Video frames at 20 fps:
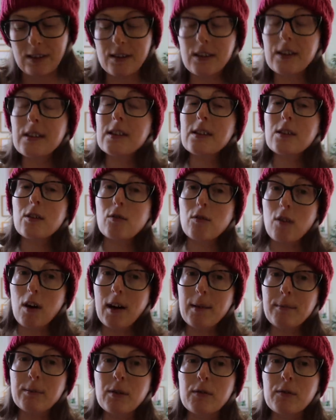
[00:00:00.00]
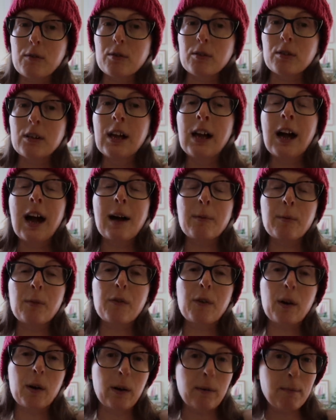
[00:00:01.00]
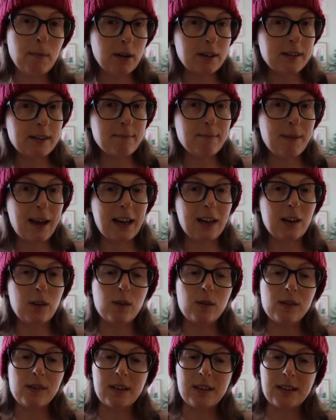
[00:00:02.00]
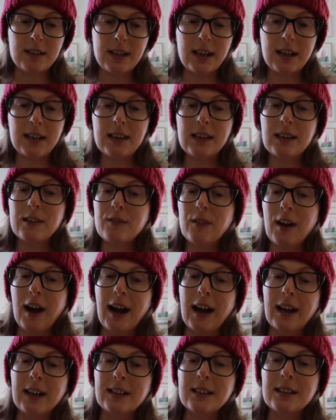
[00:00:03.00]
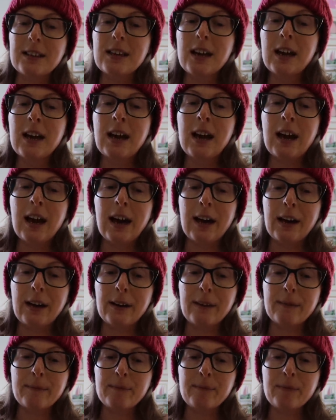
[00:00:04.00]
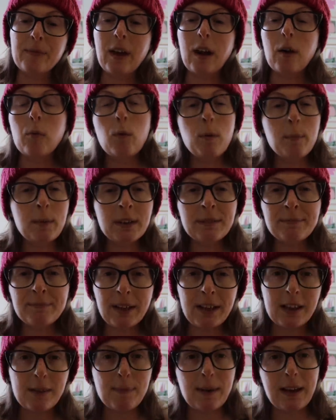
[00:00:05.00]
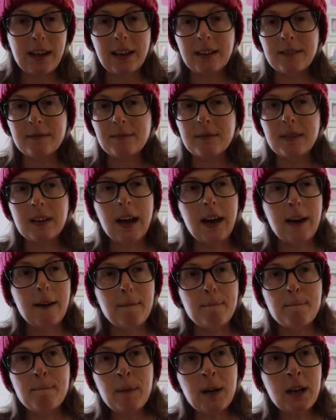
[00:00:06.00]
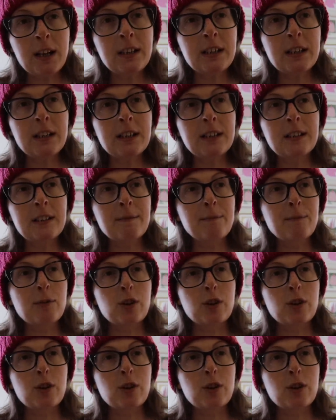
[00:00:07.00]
So this is a crime novel, and we're following Martin Beck, who's a detective, and a woman has been murdered.